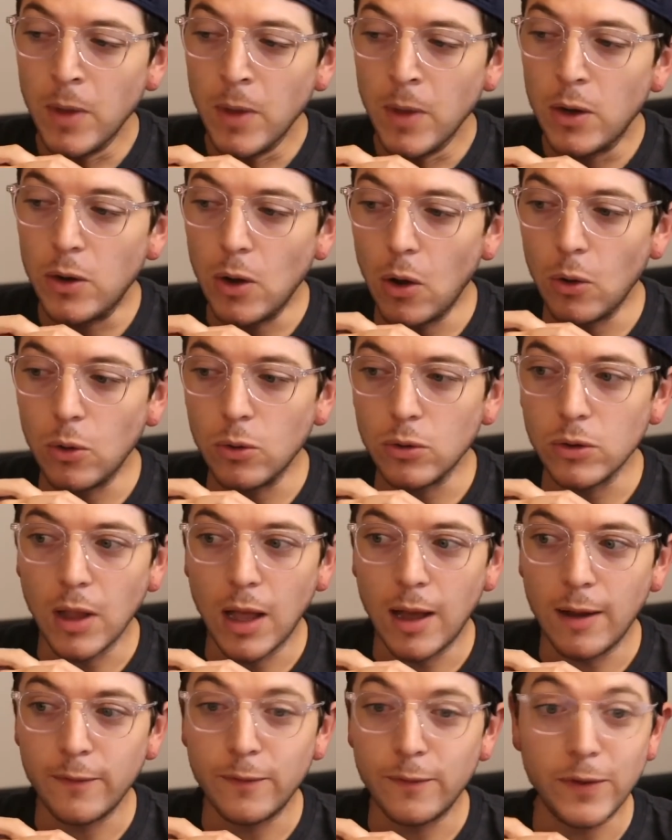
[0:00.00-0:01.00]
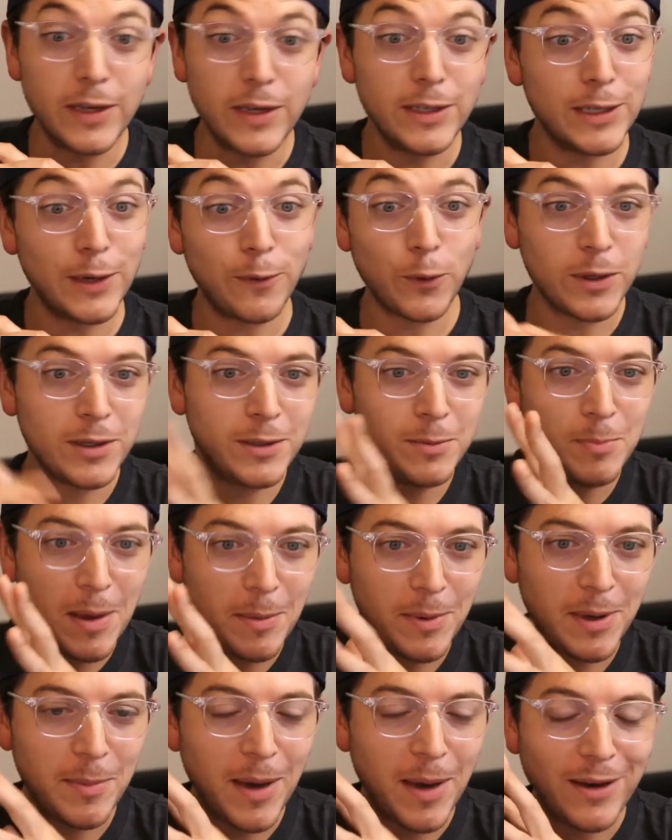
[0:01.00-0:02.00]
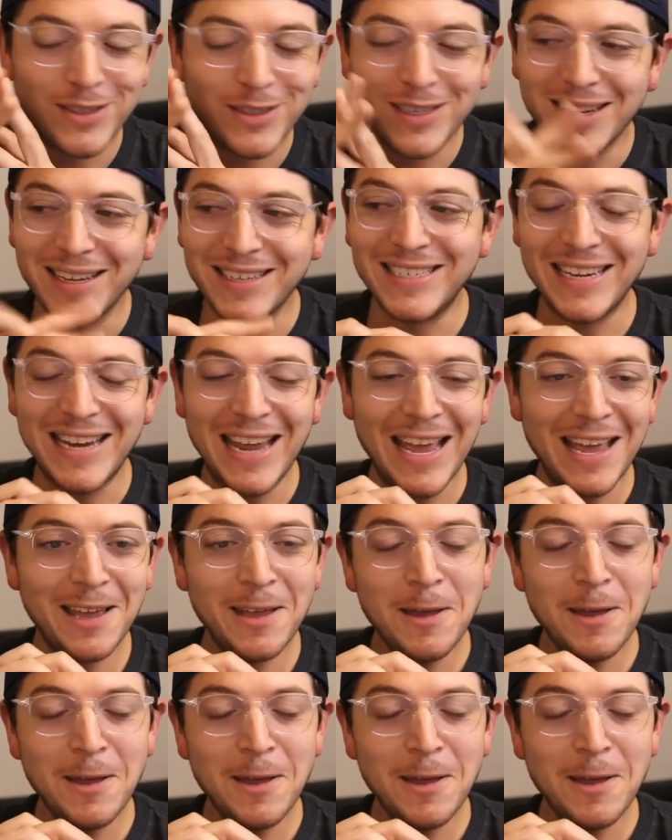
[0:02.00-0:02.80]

love, indifferent maybe about today.